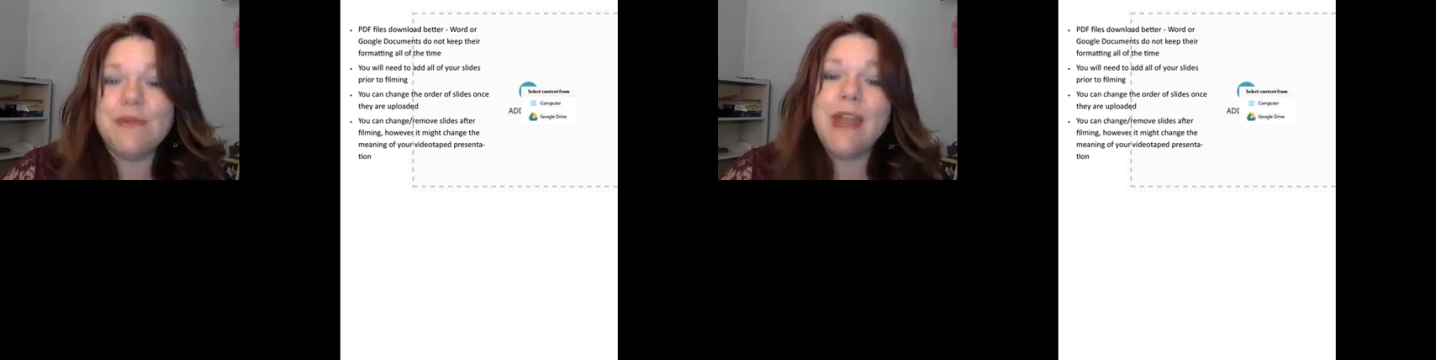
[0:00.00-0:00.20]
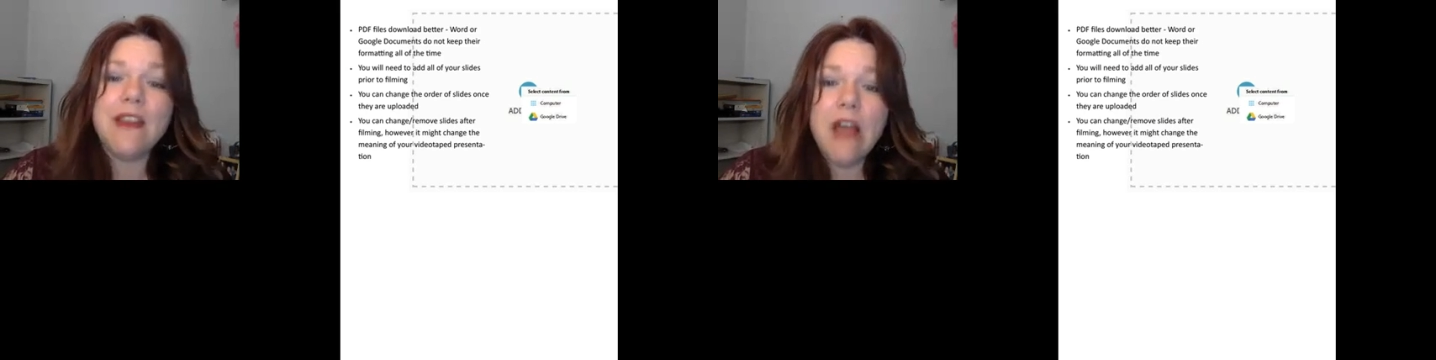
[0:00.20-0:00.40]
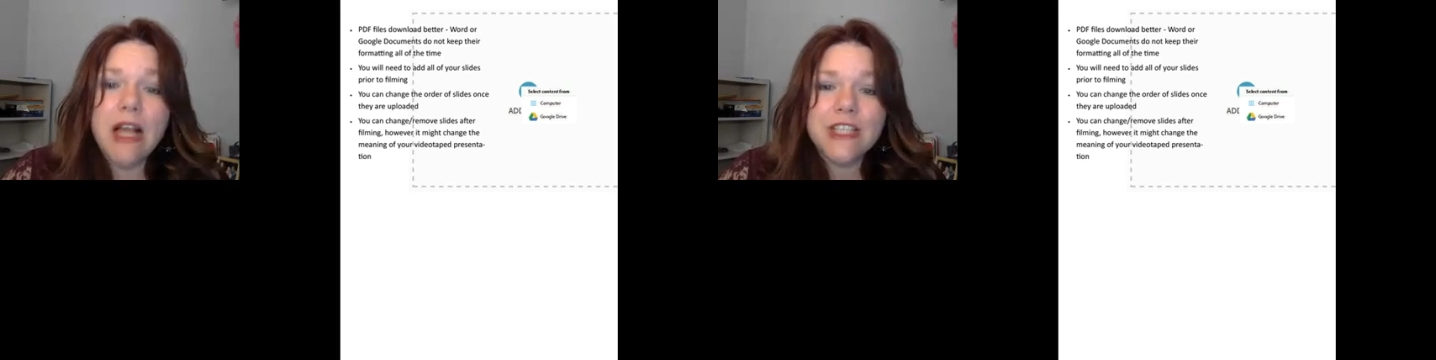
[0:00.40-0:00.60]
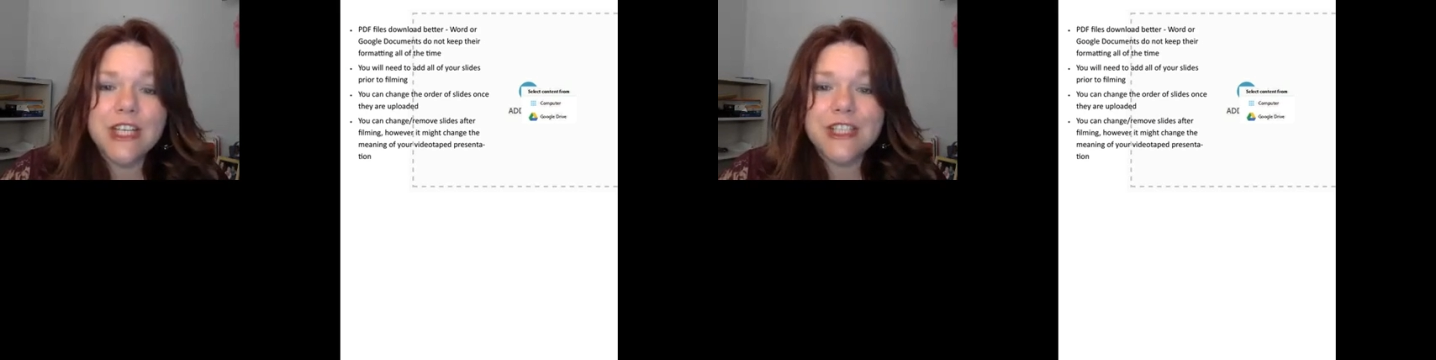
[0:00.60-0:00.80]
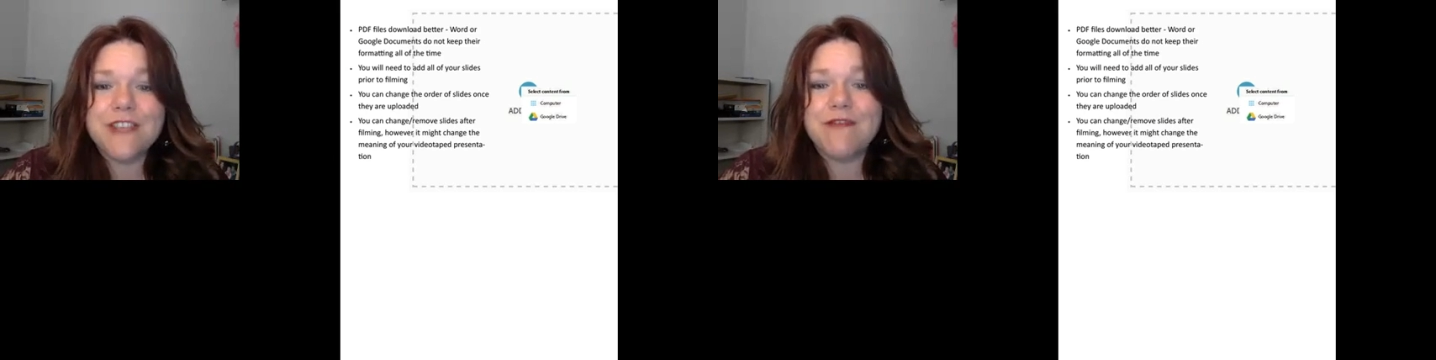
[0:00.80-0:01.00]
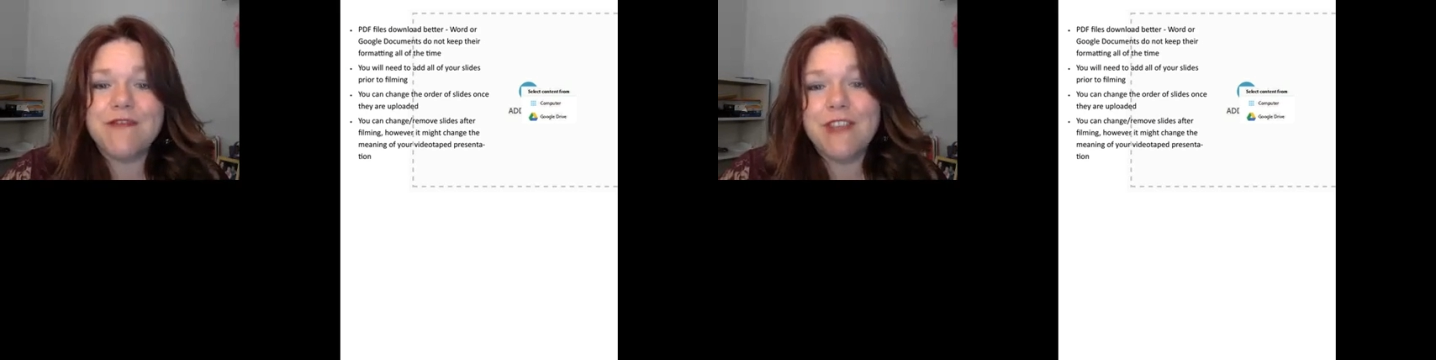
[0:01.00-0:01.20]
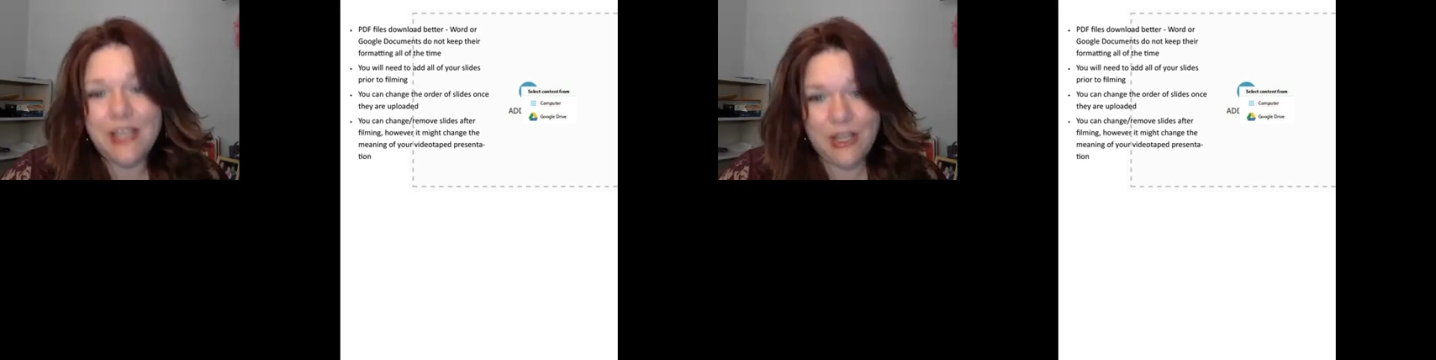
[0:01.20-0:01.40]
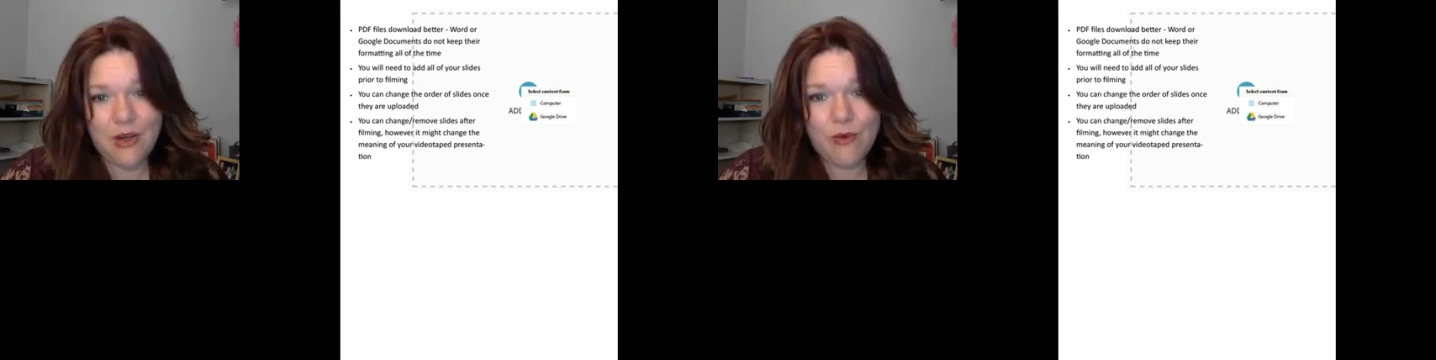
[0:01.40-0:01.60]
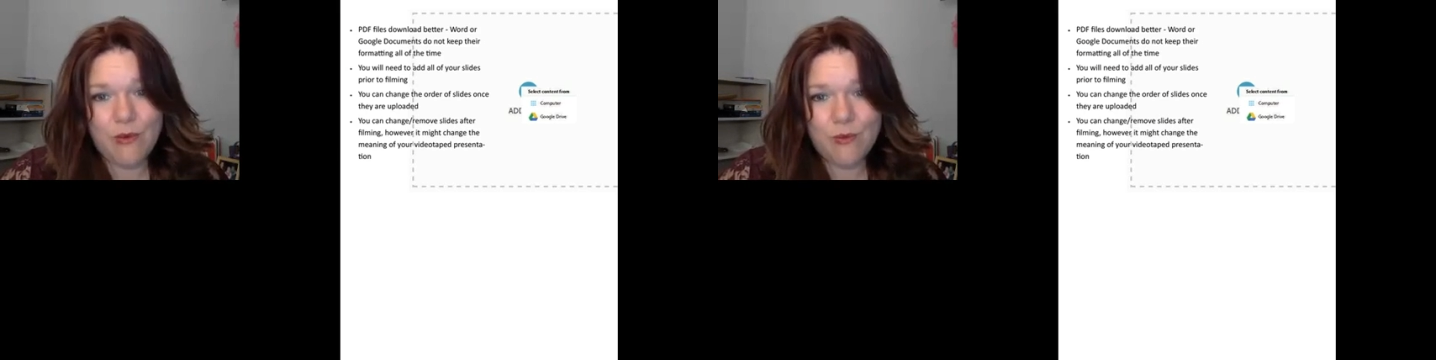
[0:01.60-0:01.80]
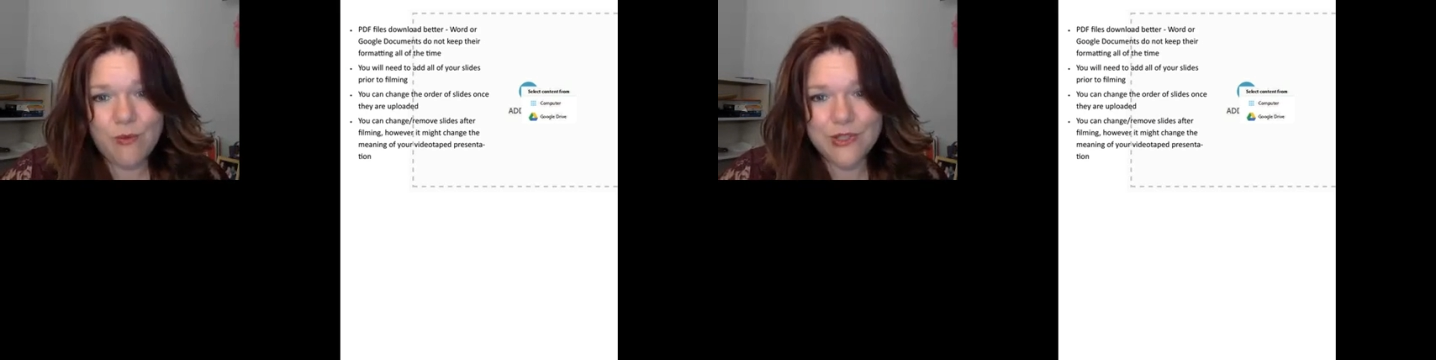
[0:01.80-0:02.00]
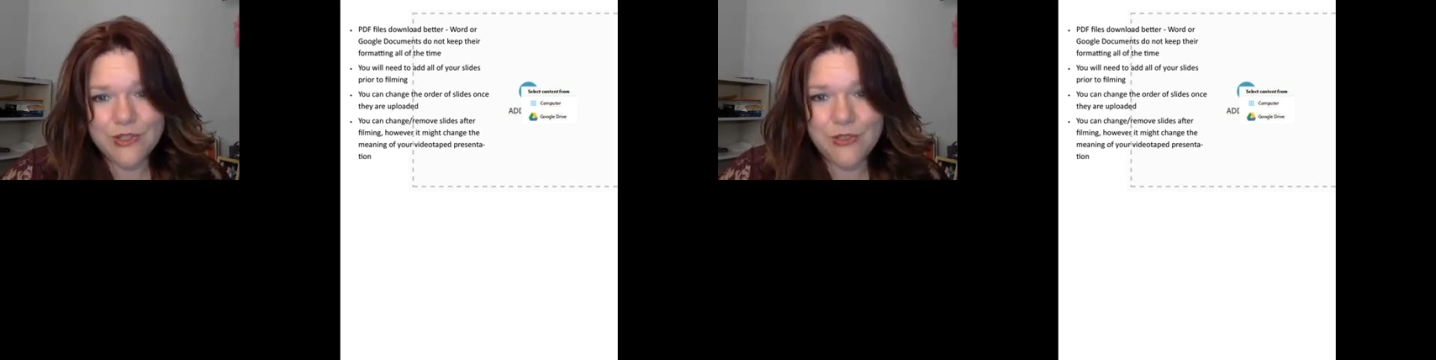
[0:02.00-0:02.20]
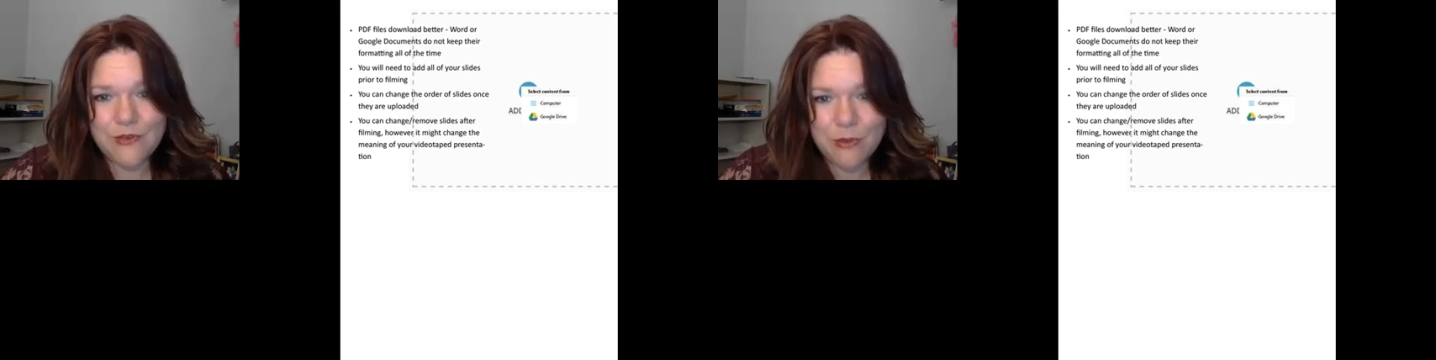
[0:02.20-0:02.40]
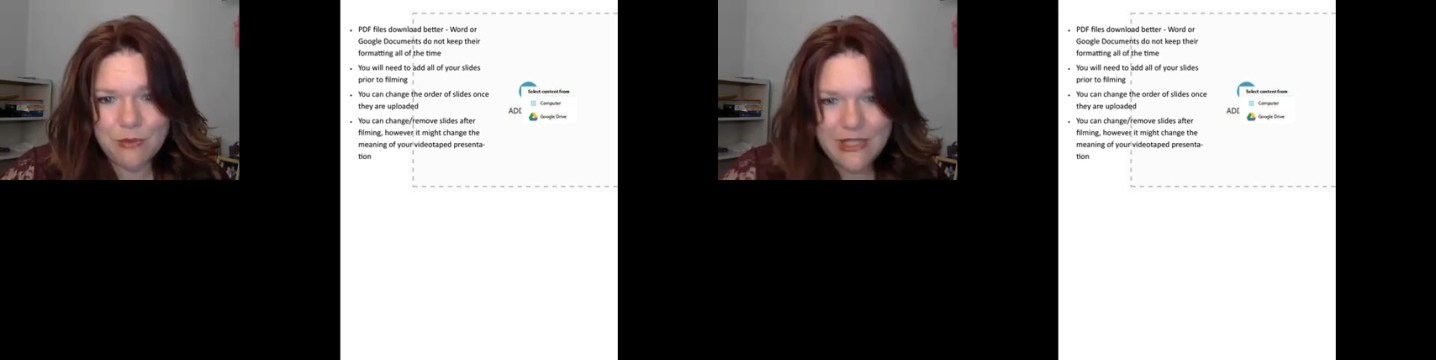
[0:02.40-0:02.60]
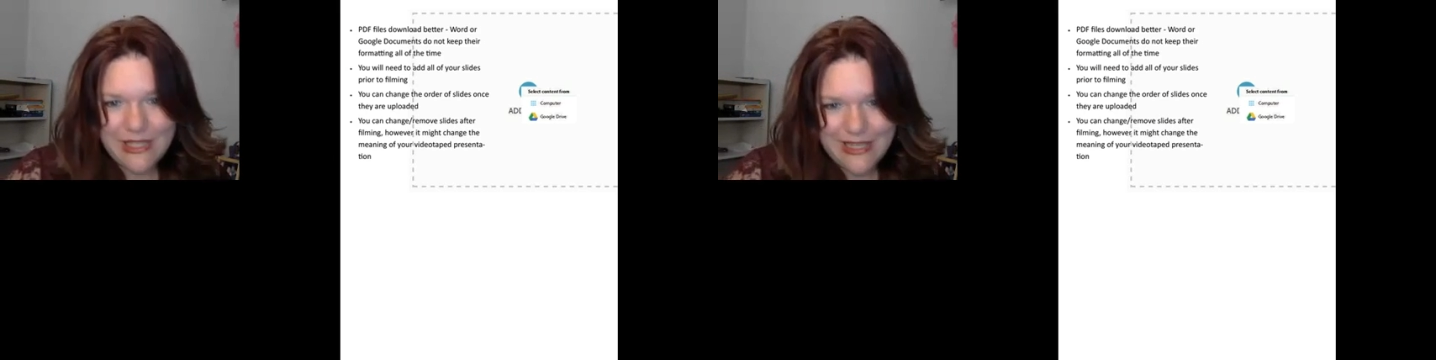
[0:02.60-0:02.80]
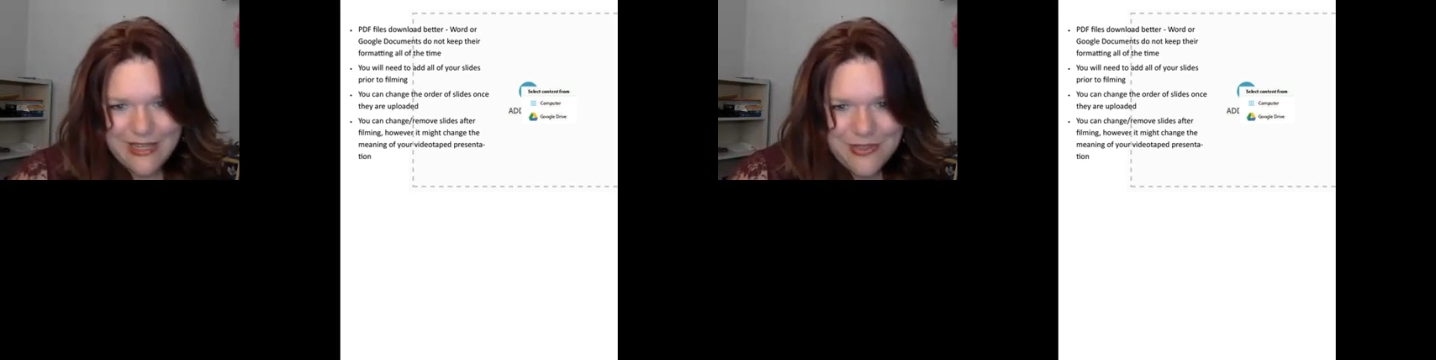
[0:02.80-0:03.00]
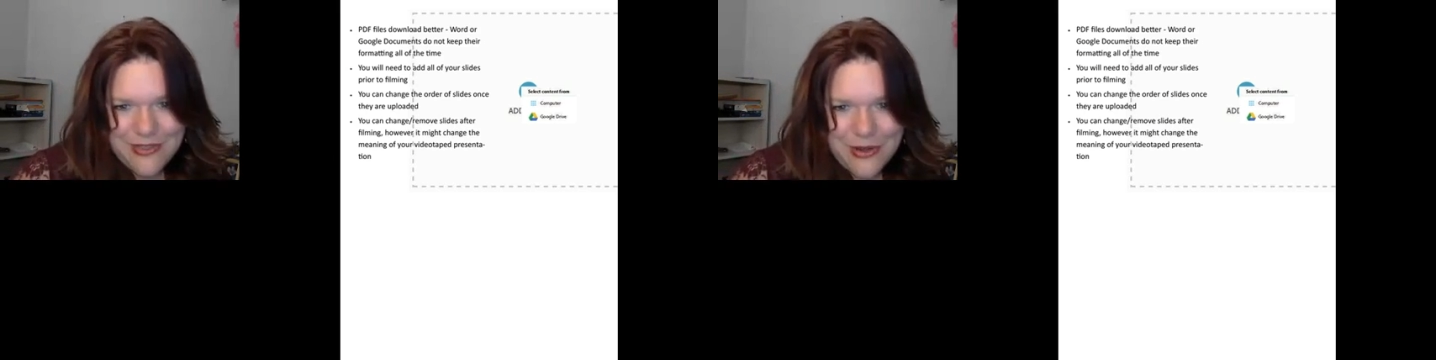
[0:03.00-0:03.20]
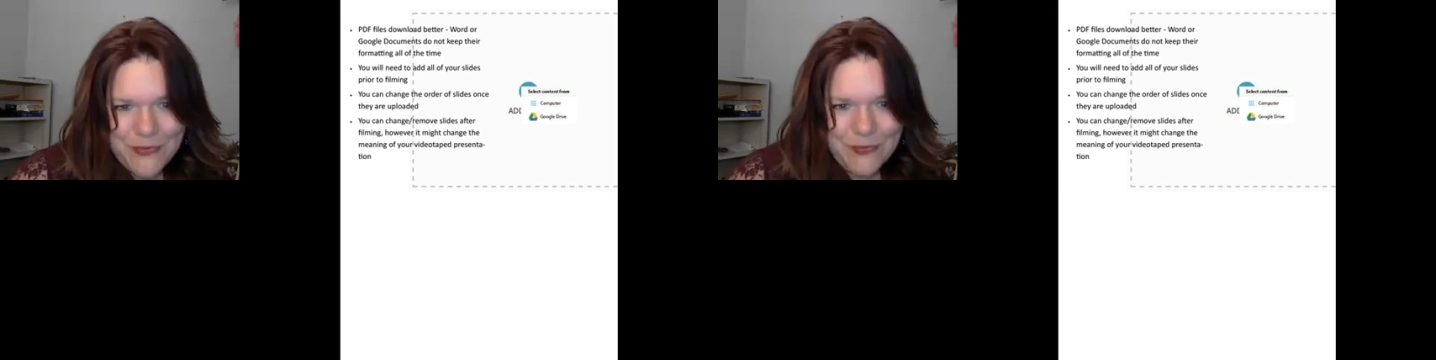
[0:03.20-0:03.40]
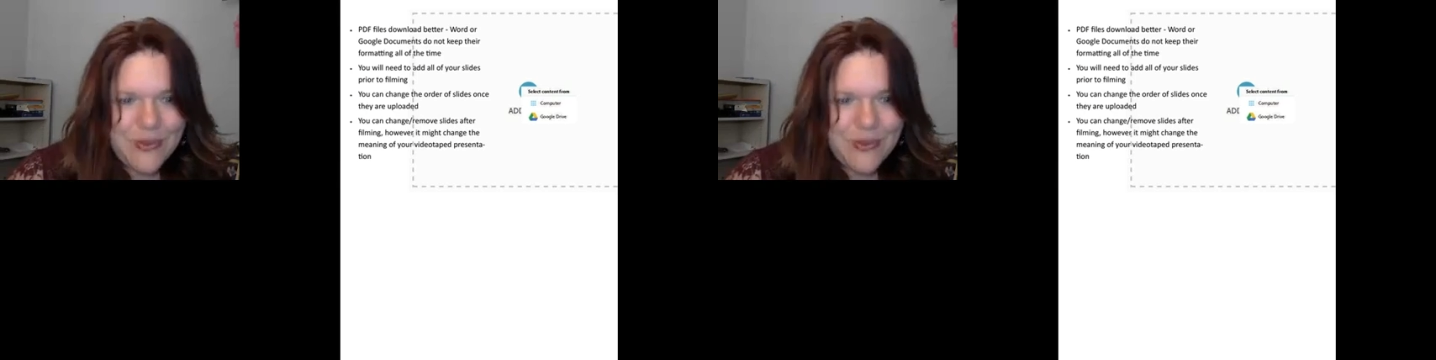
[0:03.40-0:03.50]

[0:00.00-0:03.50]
You cannot change the video once you've completed it, though.